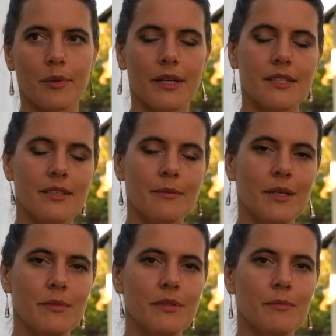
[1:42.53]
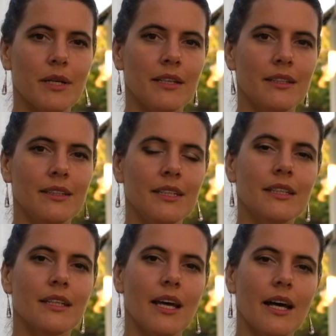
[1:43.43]
and sometimes it might
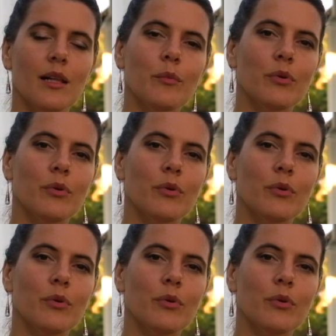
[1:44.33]
need the help